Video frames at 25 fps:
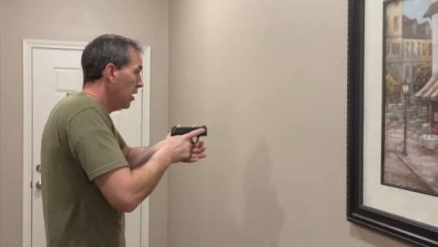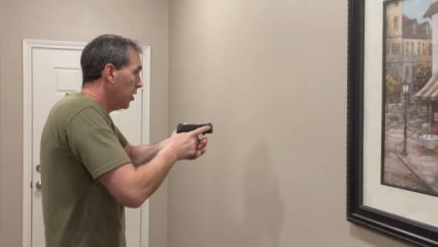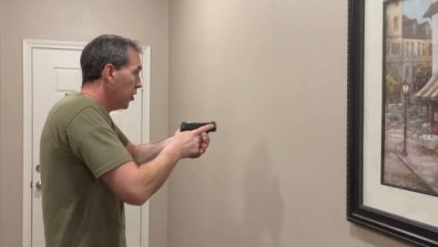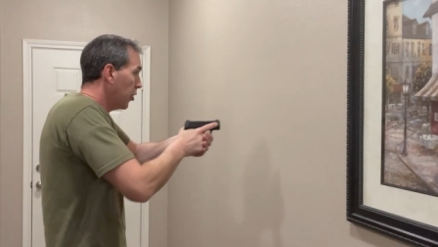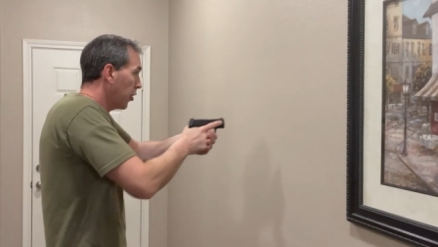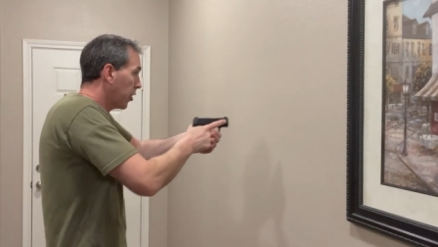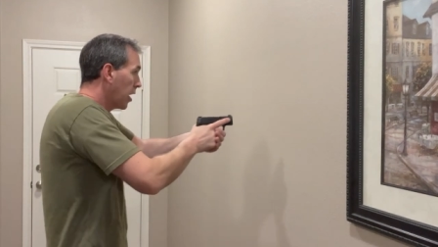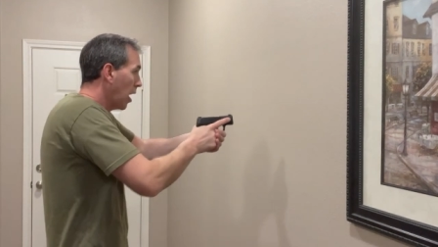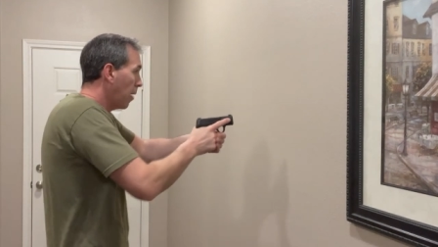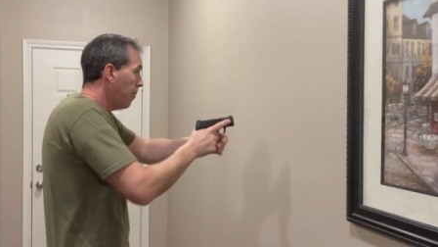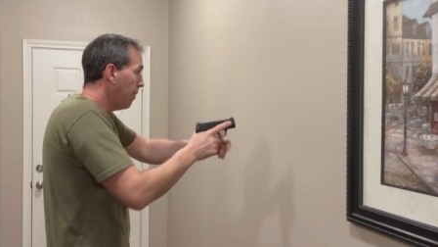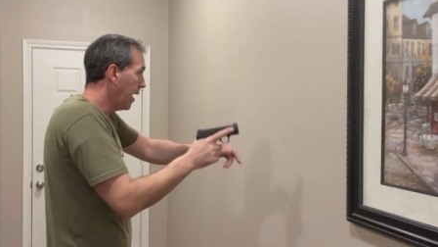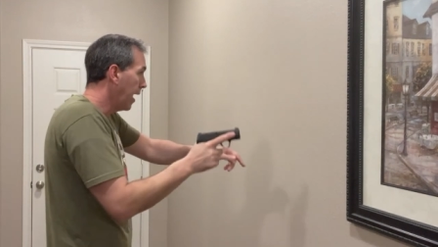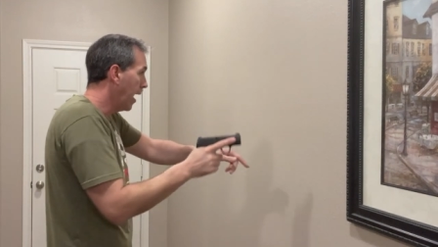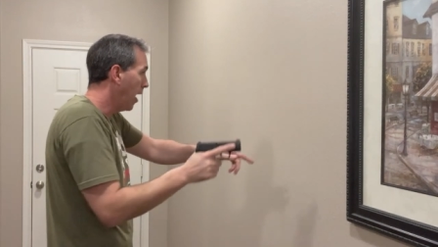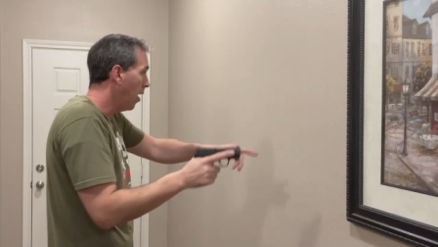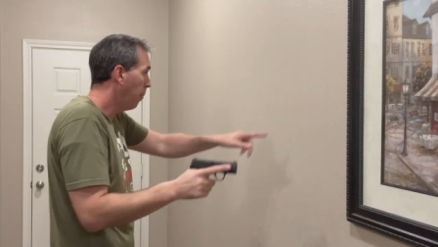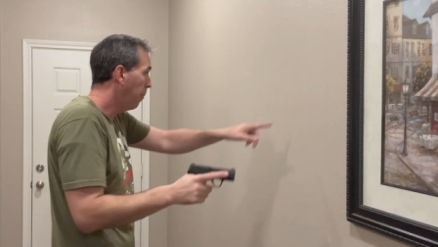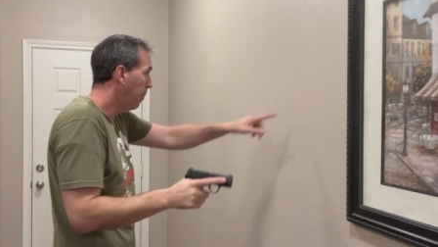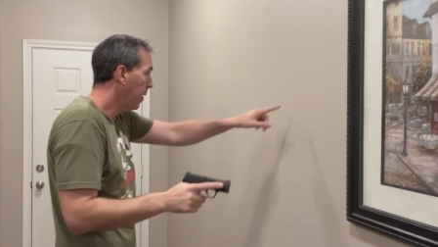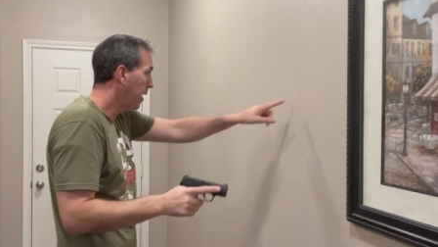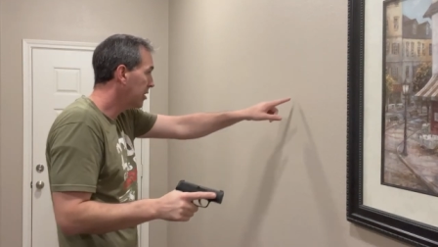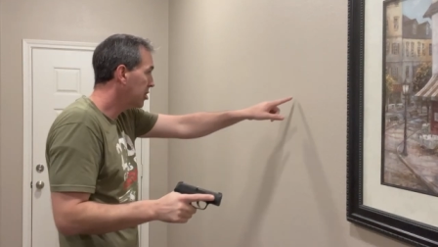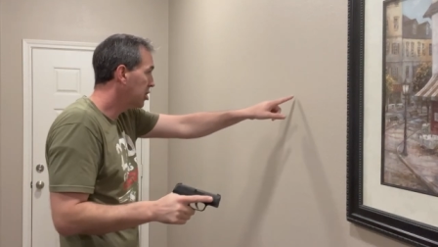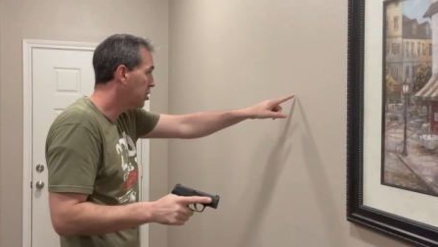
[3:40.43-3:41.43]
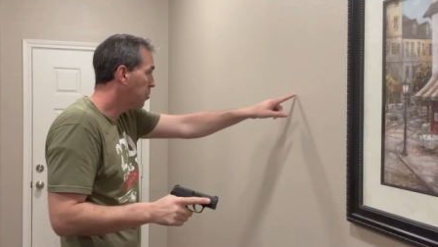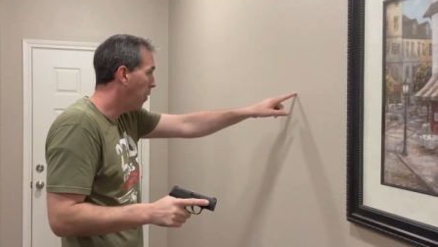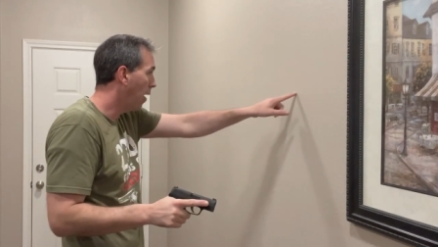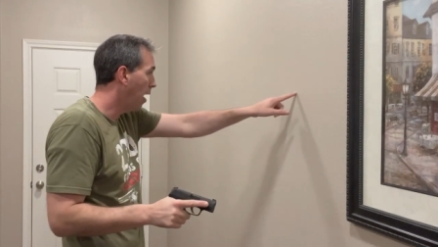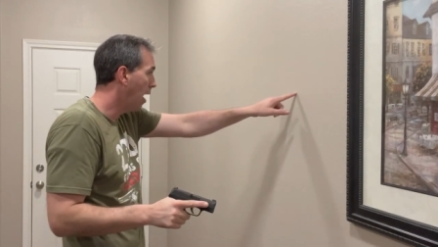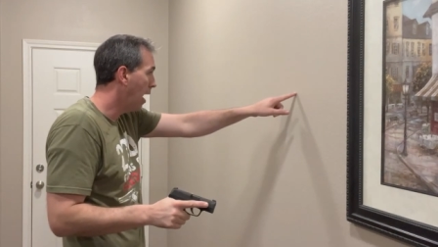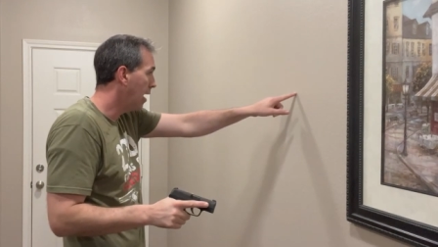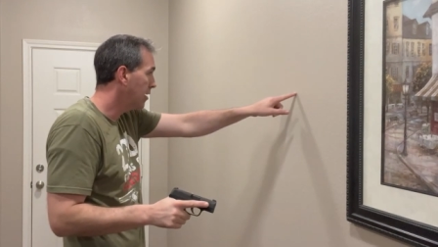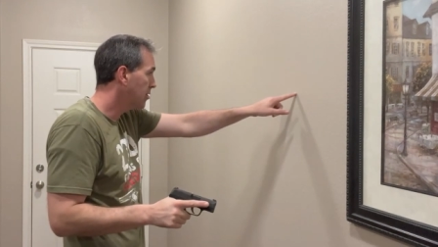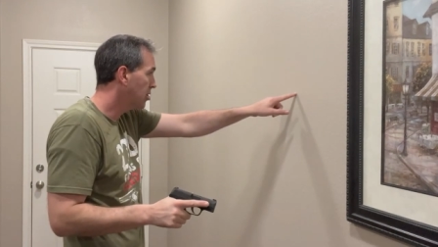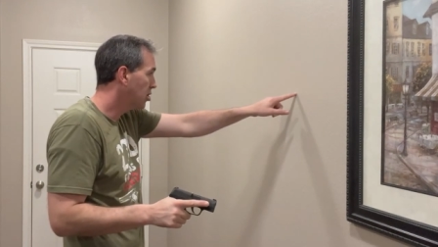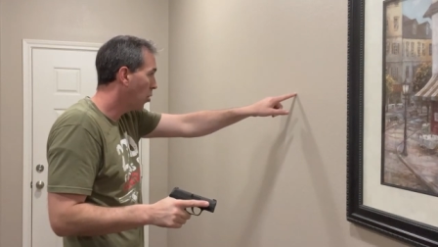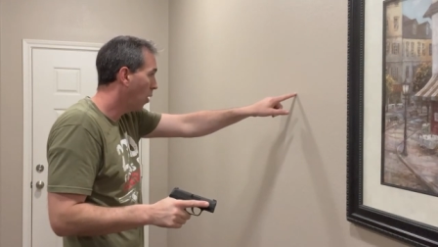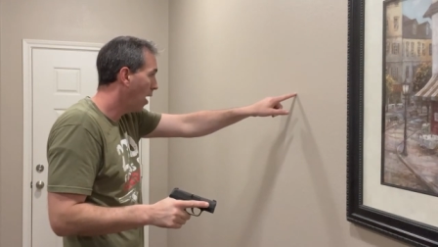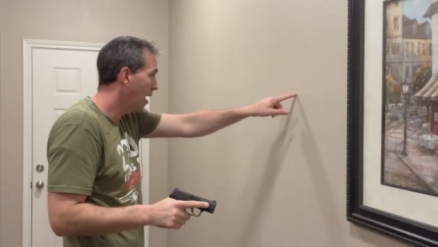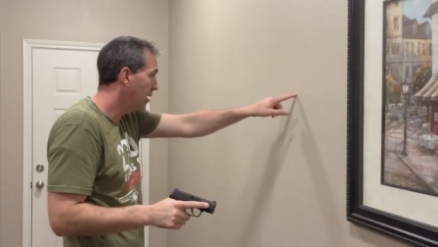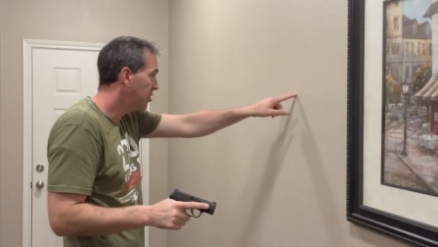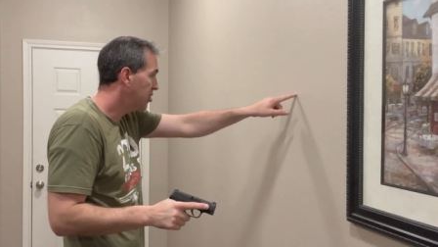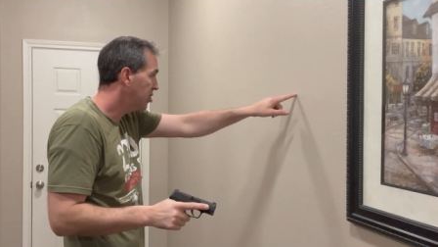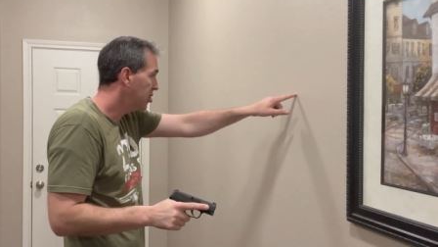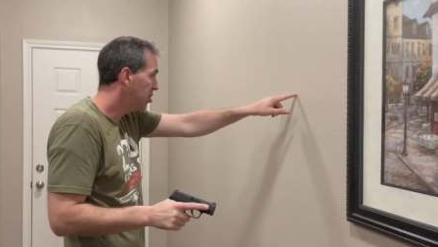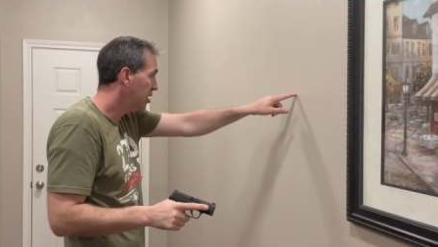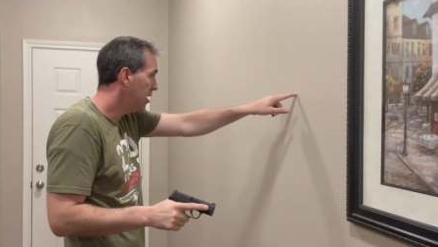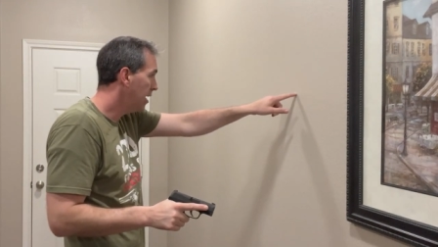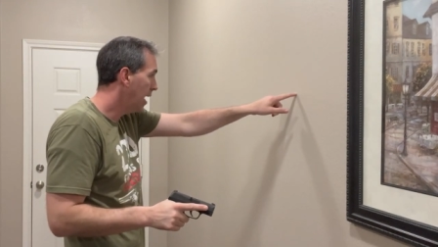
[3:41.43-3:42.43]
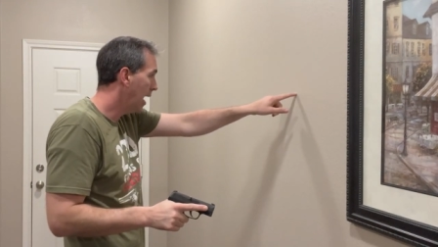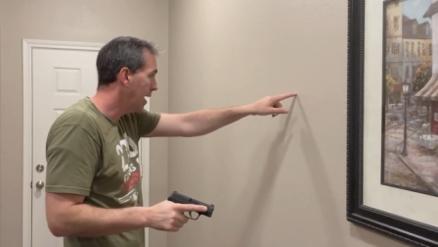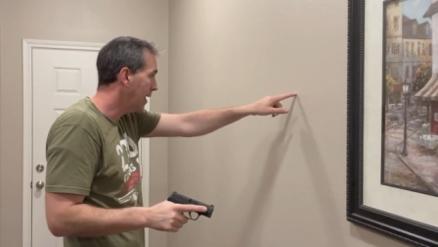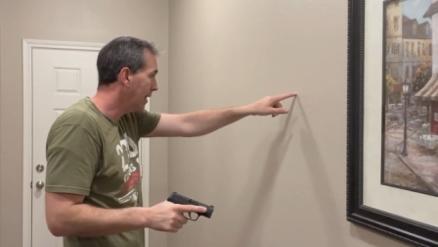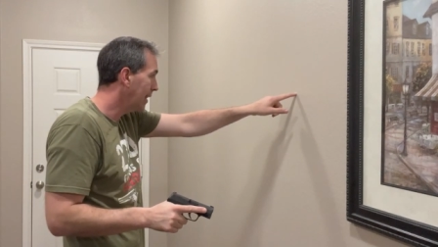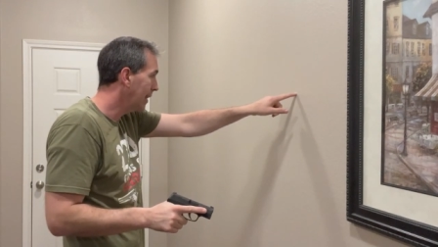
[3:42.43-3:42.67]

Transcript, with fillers: You're coming out, pick a spot. So I see